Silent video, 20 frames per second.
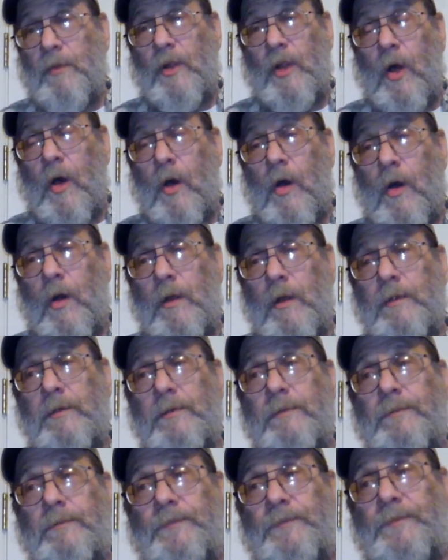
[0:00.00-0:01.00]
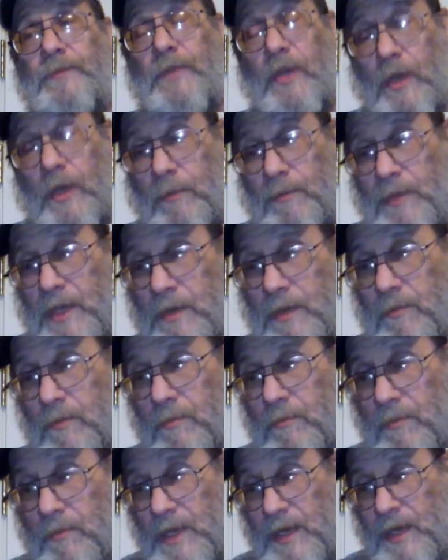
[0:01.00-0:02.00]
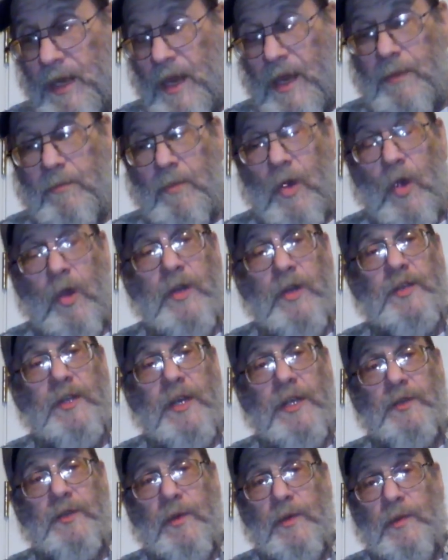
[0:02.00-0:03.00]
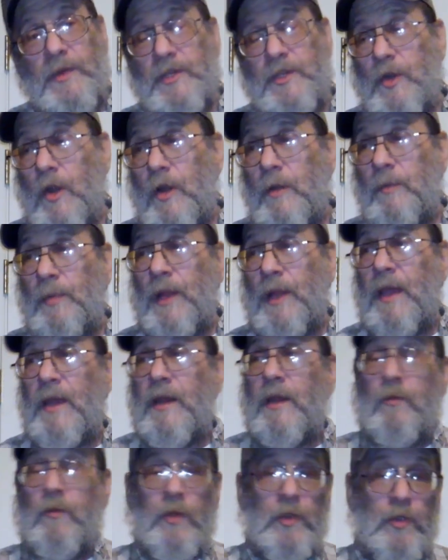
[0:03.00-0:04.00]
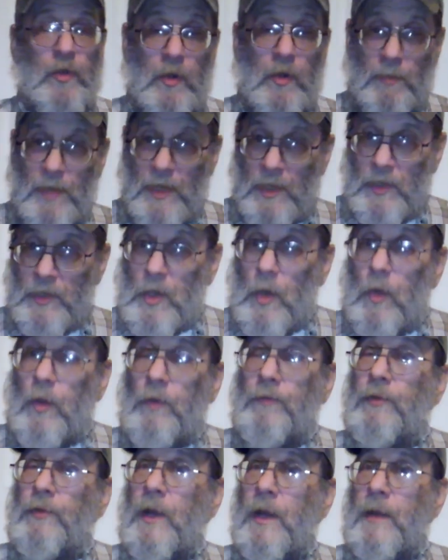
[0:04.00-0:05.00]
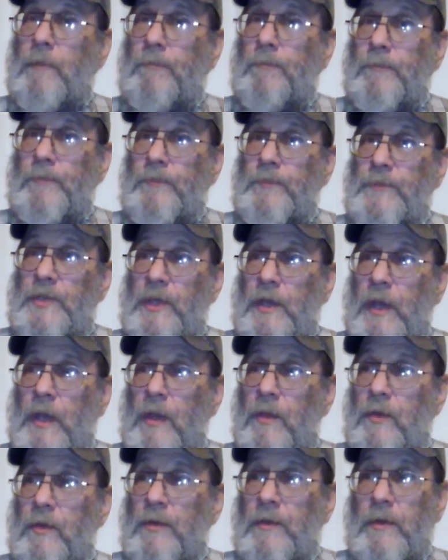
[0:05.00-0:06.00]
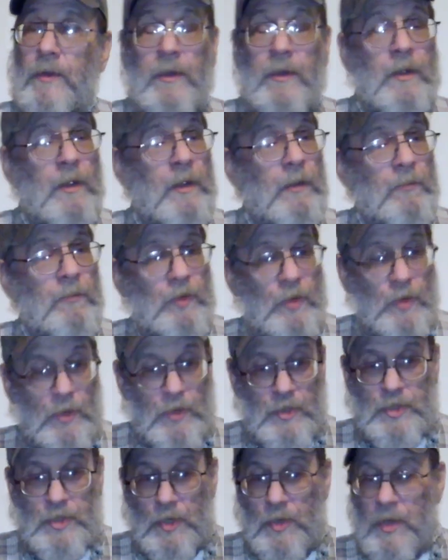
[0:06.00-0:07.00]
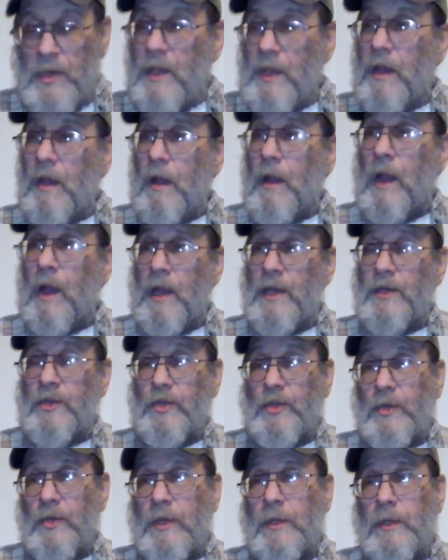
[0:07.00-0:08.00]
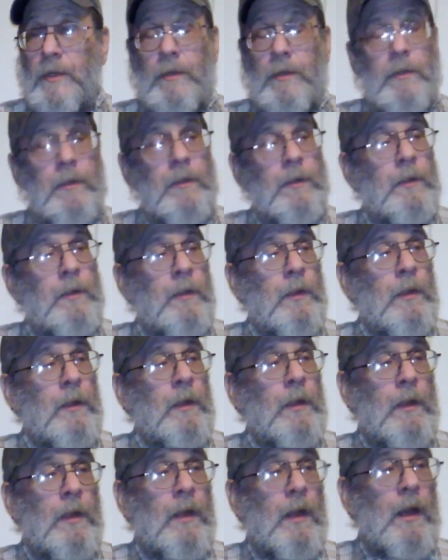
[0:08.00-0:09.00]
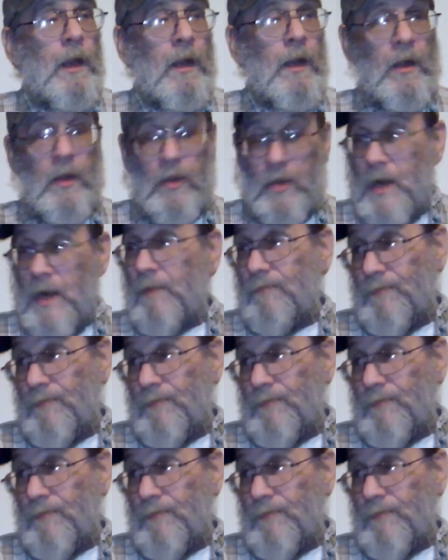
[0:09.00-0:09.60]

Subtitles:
along, mid-late March. That's when we start planting. We're going to build a cold frame together. Going to show you how I do it, or